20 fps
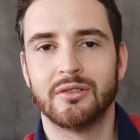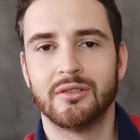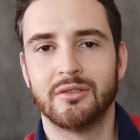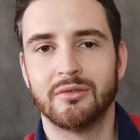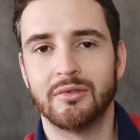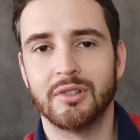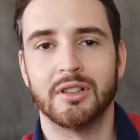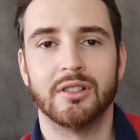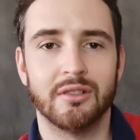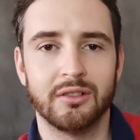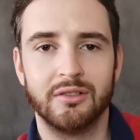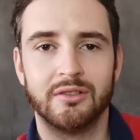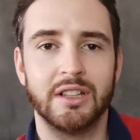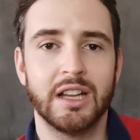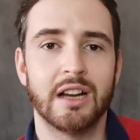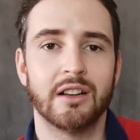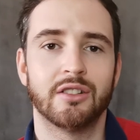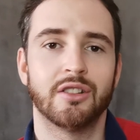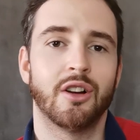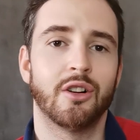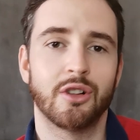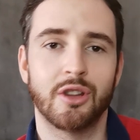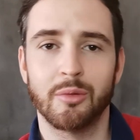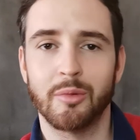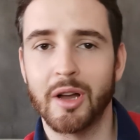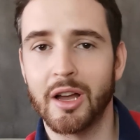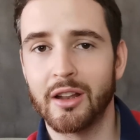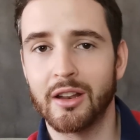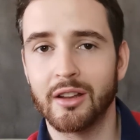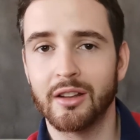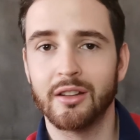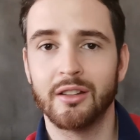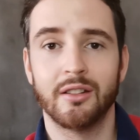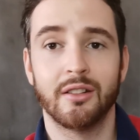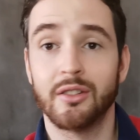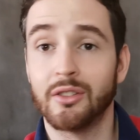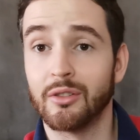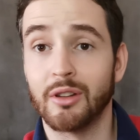well, now I've talked about it, so